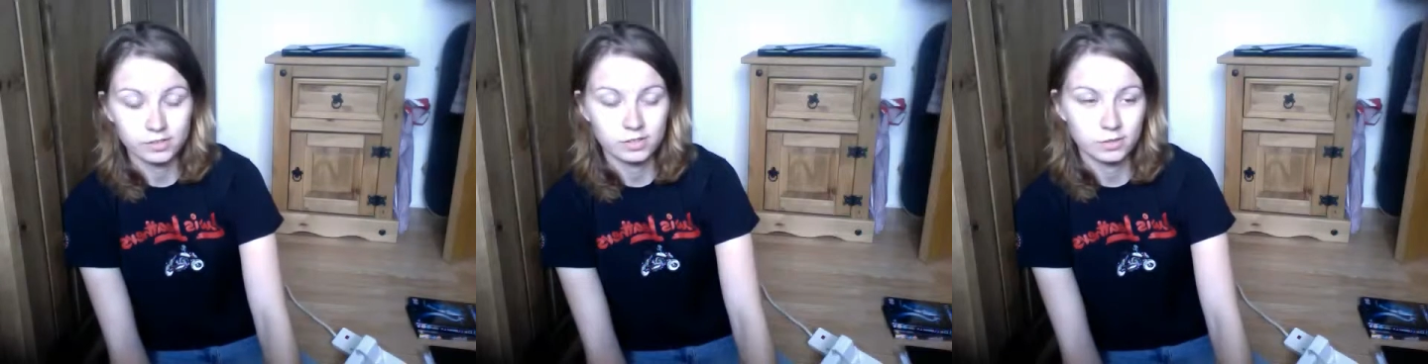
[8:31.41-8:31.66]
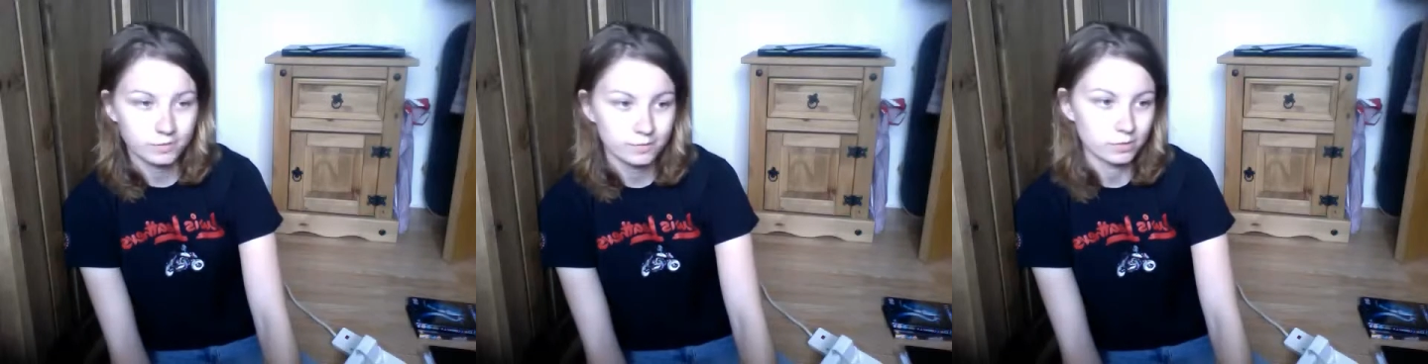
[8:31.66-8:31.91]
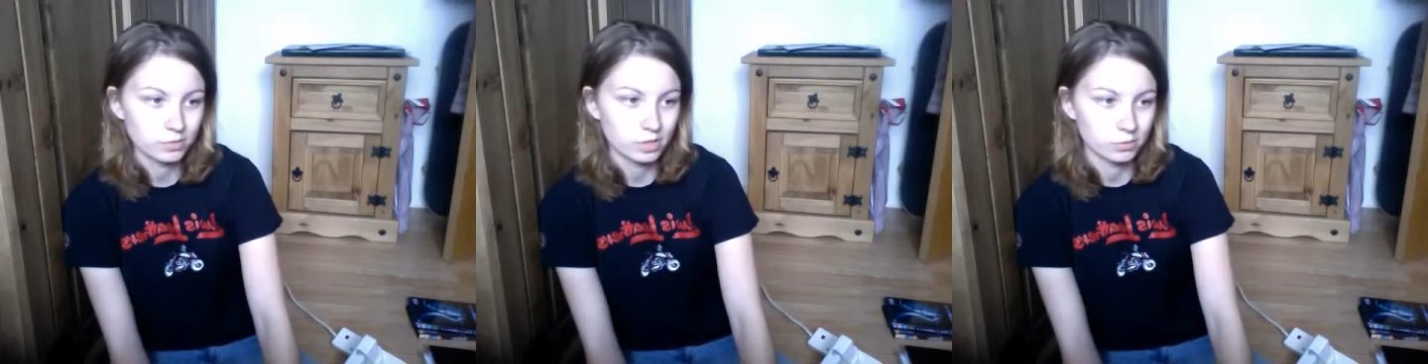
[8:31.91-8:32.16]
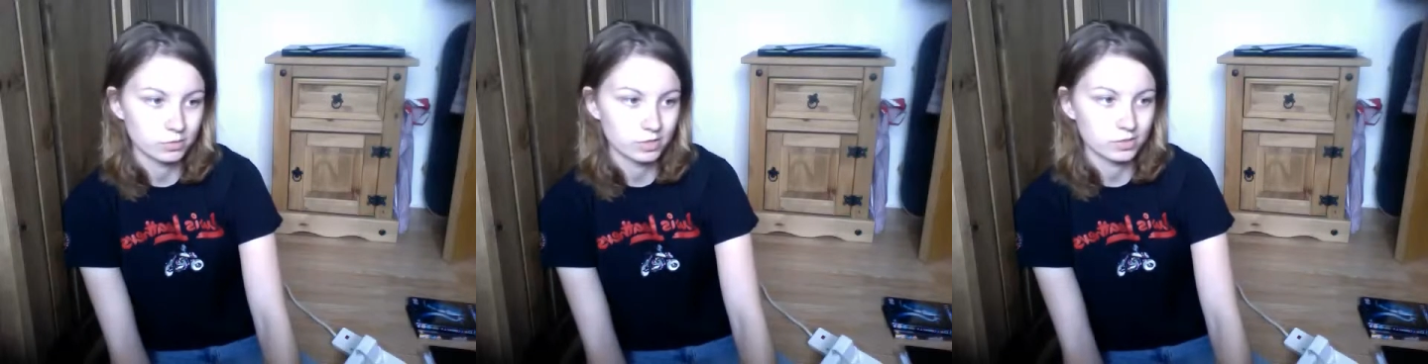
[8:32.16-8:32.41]
so he feels
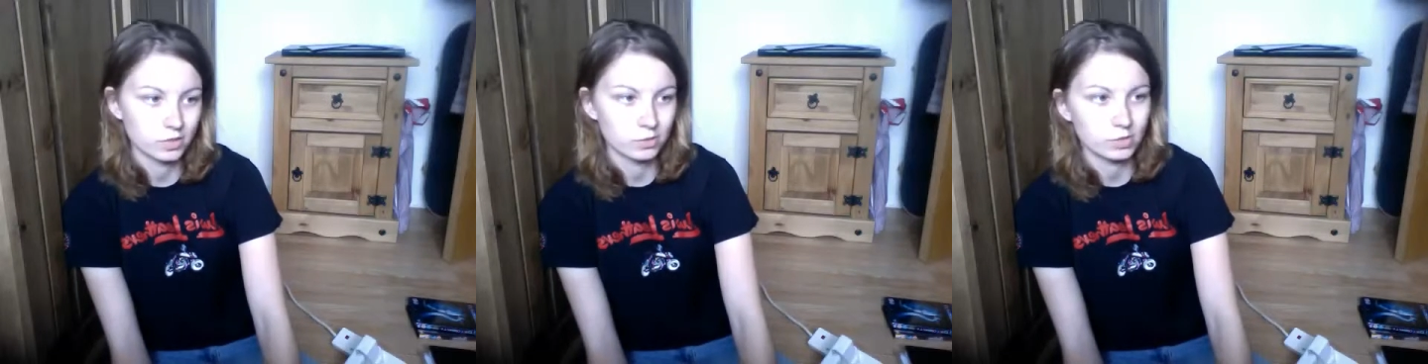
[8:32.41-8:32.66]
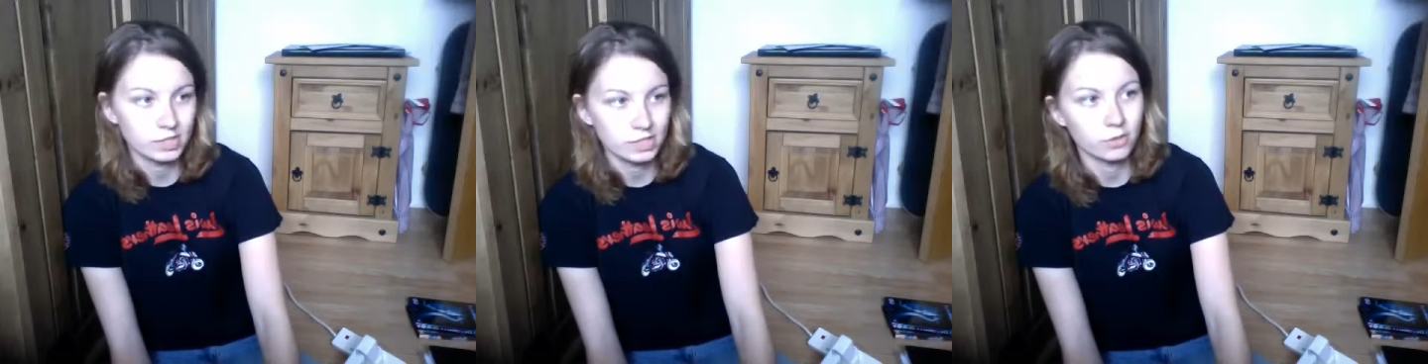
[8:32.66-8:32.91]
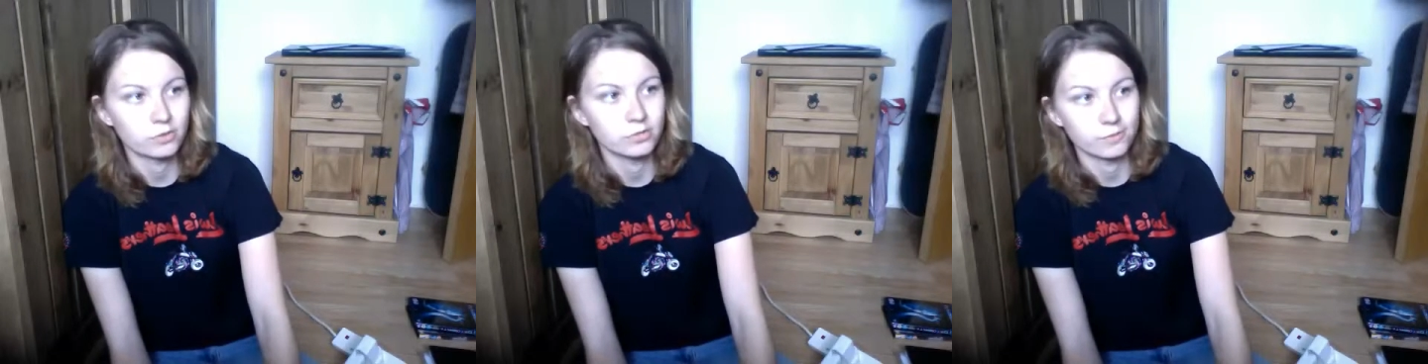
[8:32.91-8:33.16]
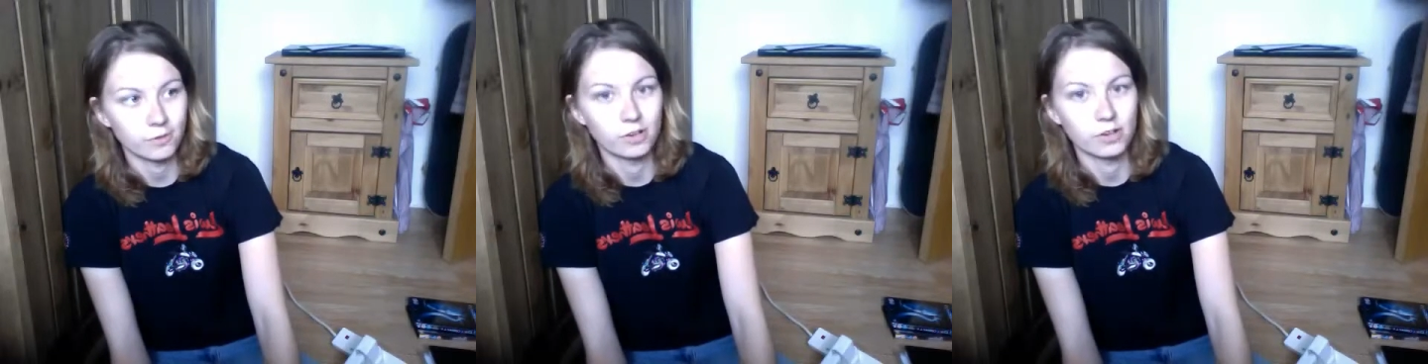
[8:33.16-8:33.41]
guilty, so he goes to
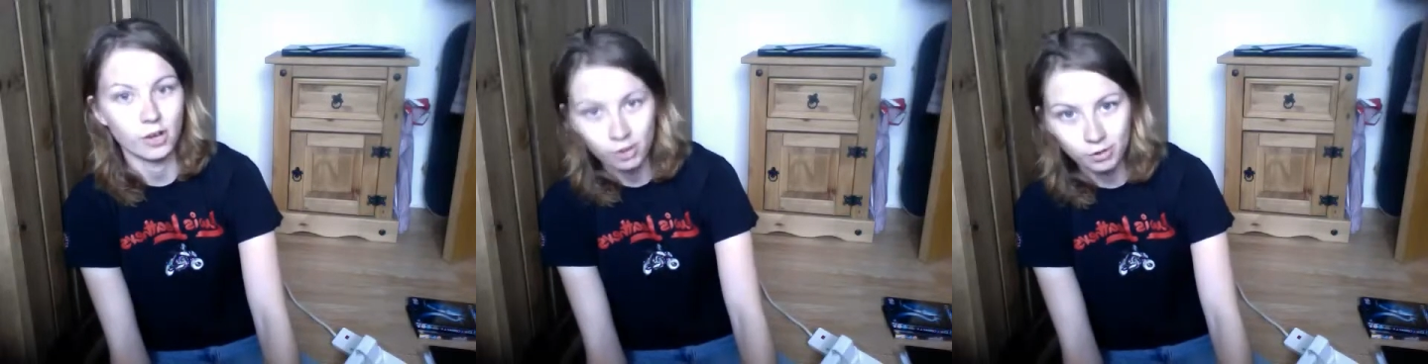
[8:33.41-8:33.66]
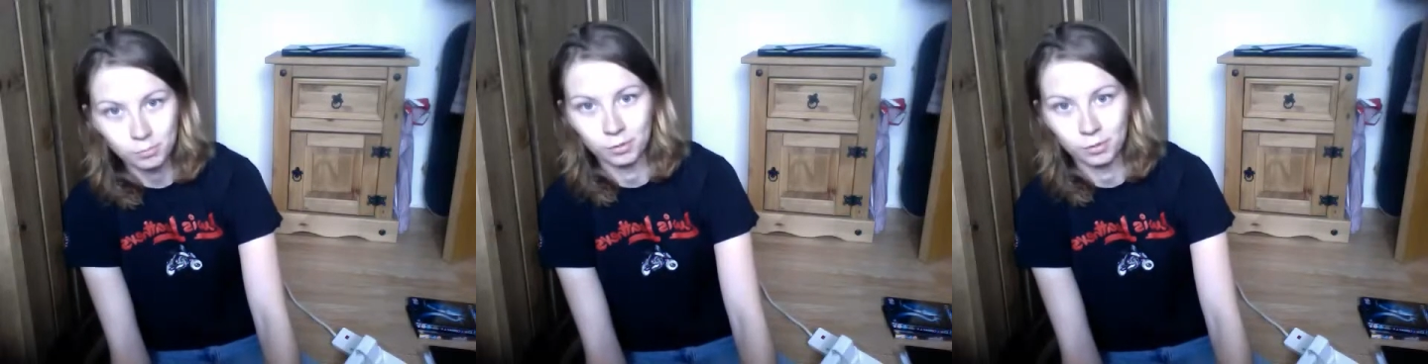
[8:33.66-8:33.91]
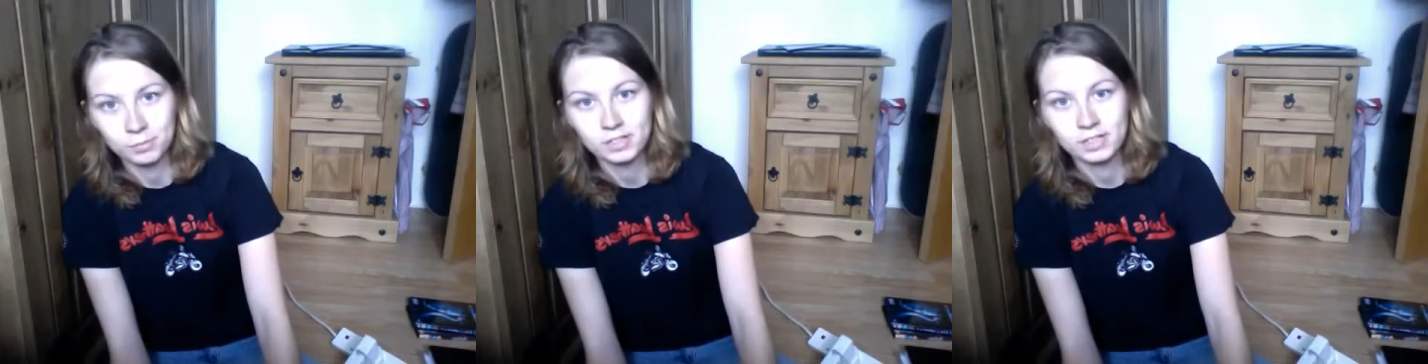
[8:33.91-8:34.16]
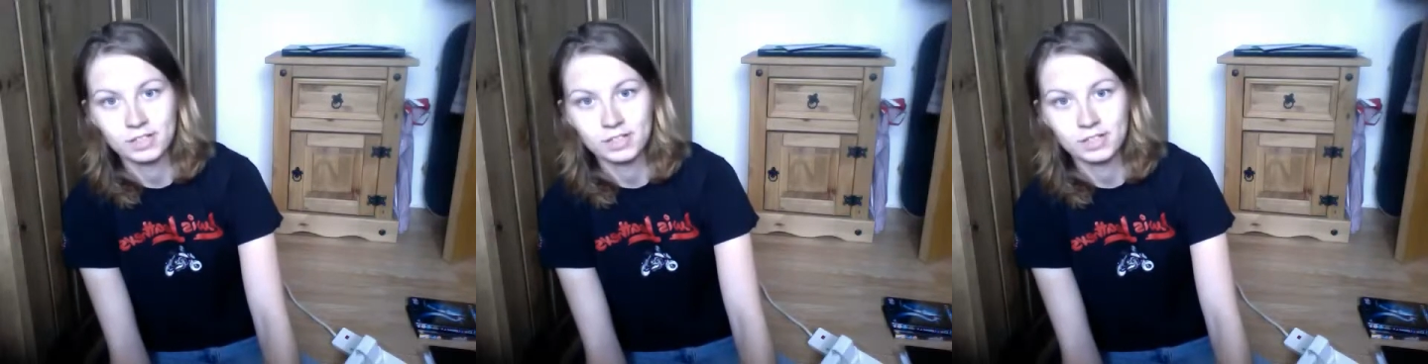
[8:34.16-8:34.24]
find her mum,